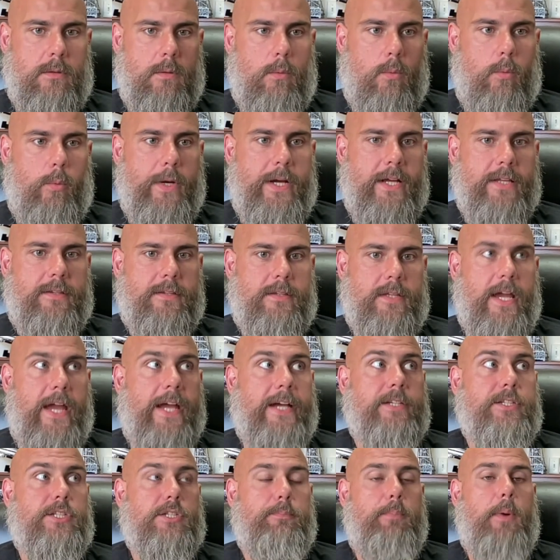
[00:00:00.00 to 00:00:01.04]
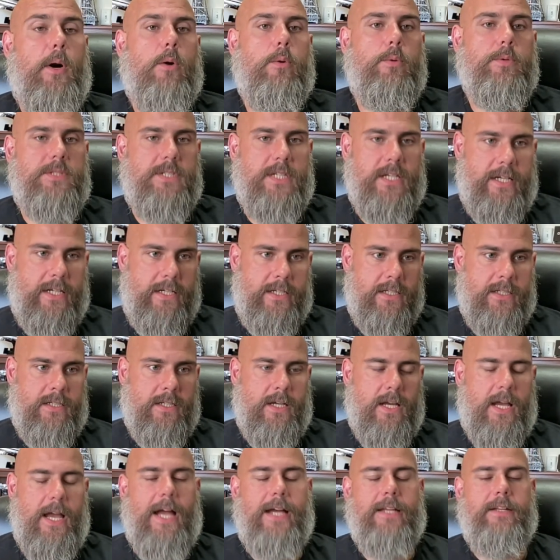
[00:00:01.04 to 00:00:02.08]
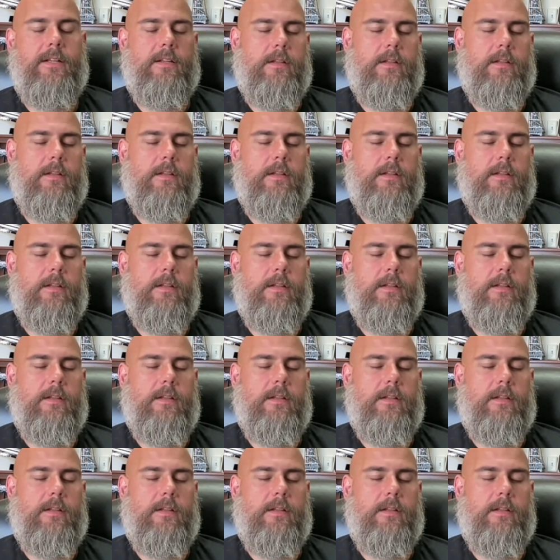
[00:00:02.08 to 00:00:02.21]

with exposing and